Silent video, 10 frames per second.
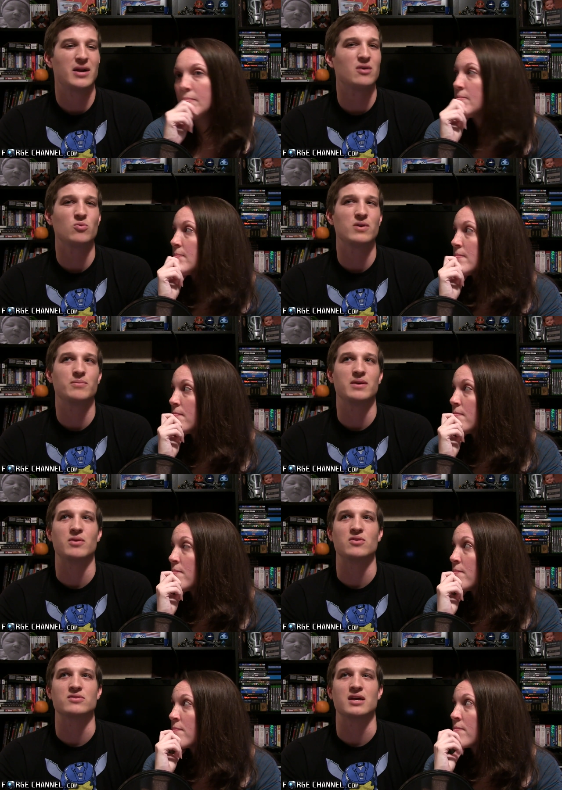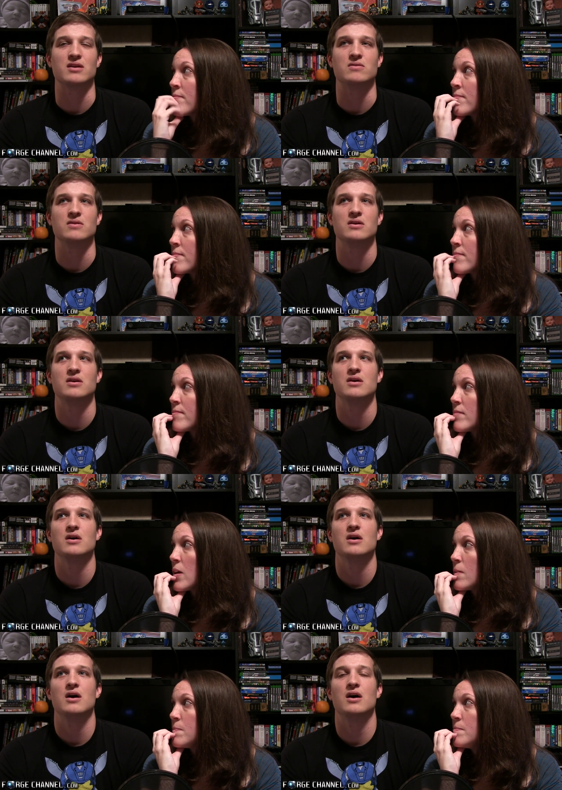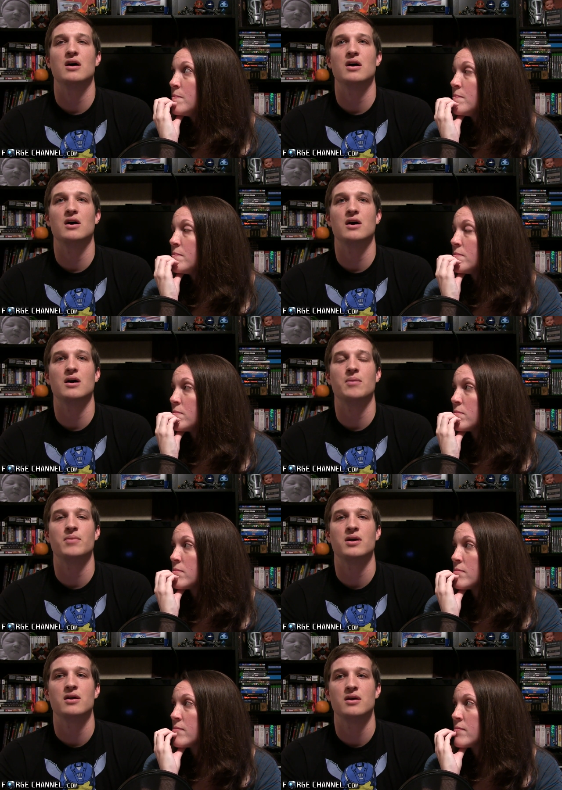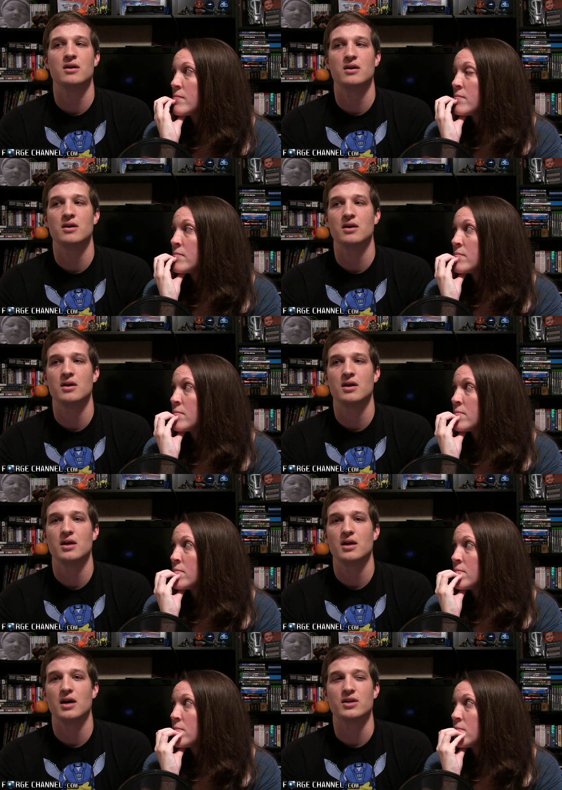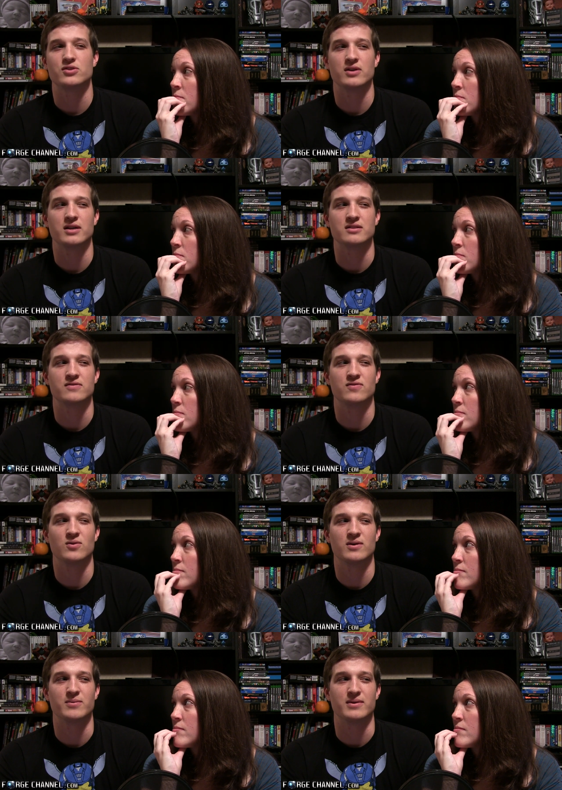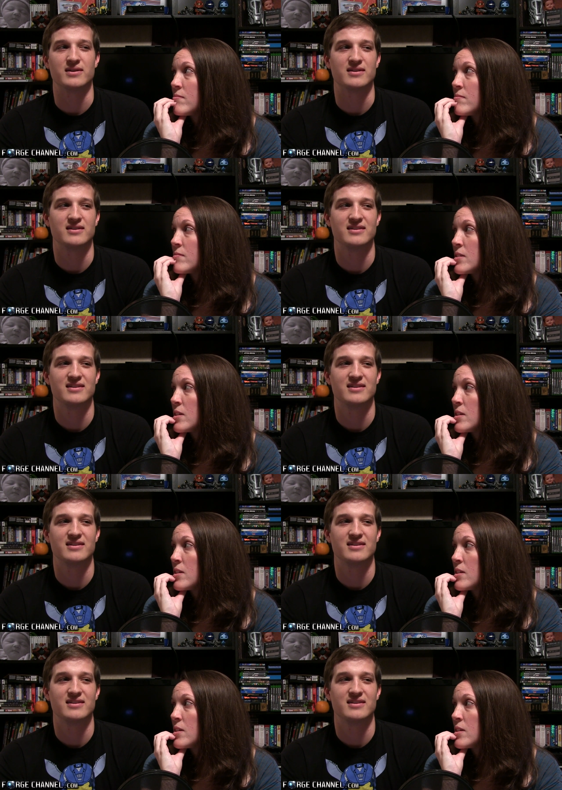Speaker 1: but it wouldn't be a motorcycle. No. Um, a transformer.